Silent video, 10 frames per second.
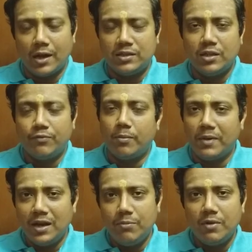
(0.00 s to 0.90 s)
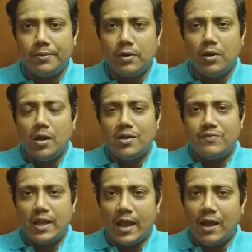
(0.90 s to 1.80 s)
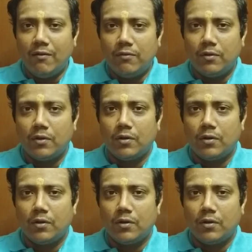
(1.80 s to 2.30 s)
I think for many people, they have